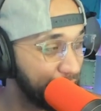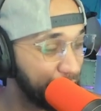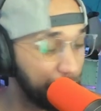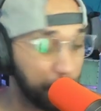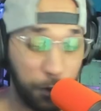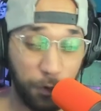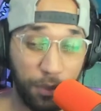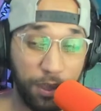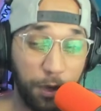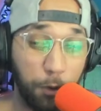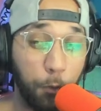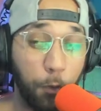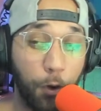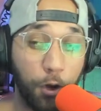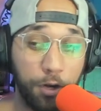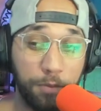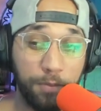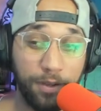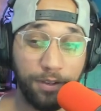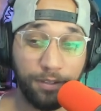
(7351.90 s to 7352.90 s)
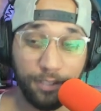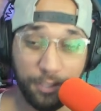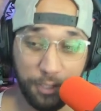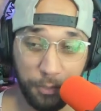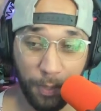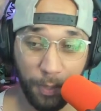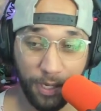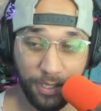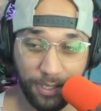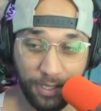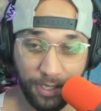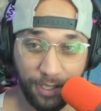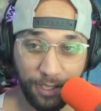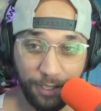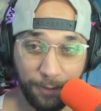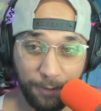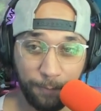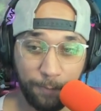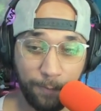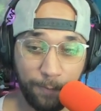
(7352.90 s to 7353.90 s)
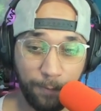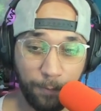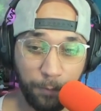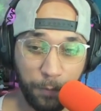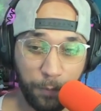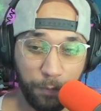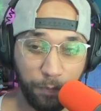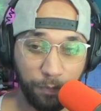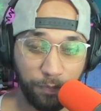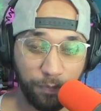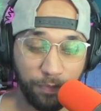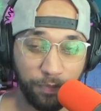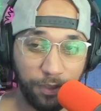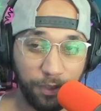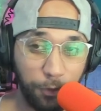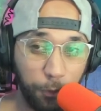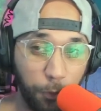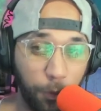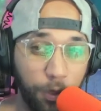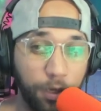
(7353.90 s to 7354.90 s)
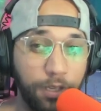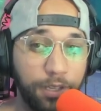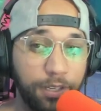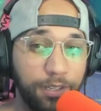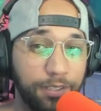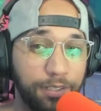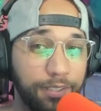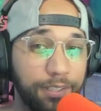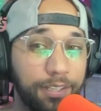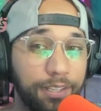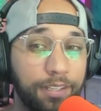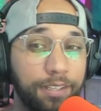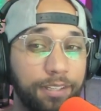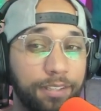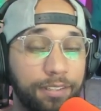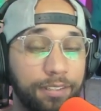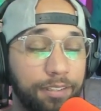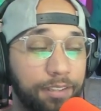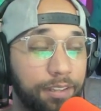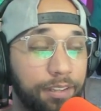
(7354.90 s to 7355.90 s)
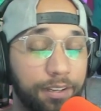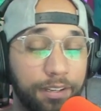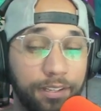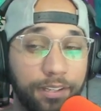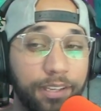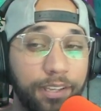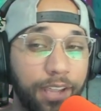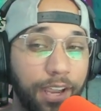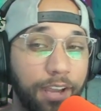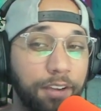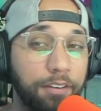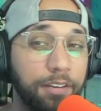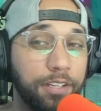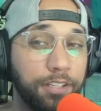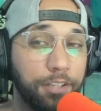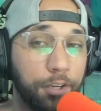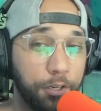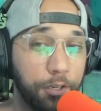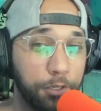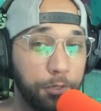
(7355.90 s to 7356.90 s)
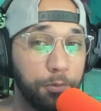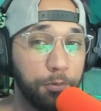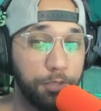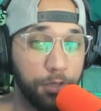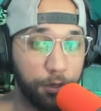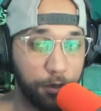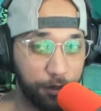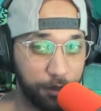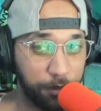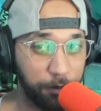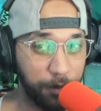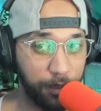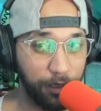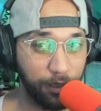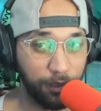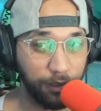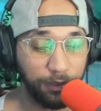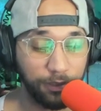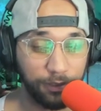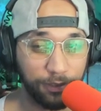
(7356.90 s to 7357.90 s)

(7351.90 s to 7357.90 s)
You think watermelon is spicy? What in the Karen are you talking about?